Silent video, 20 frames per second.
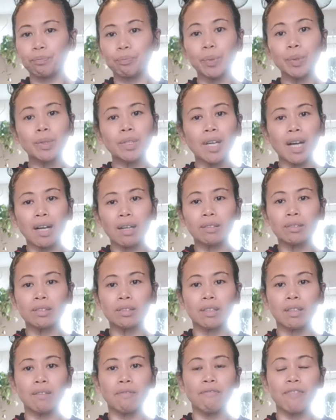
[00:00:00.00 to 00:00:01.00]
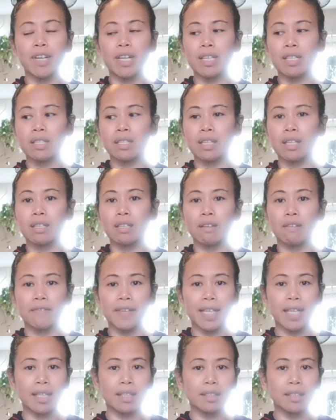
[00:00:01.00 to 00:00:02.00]
put out a very
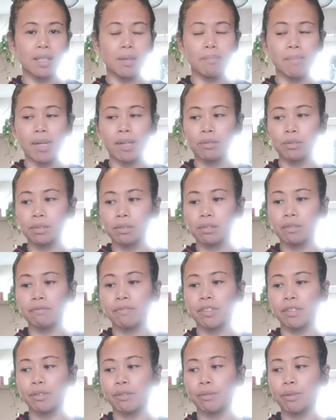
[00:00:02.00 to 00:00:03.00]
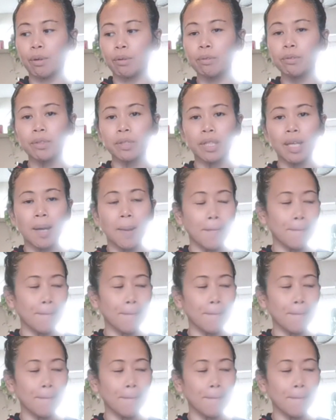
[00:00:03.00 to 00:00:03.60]
significant amount of growth.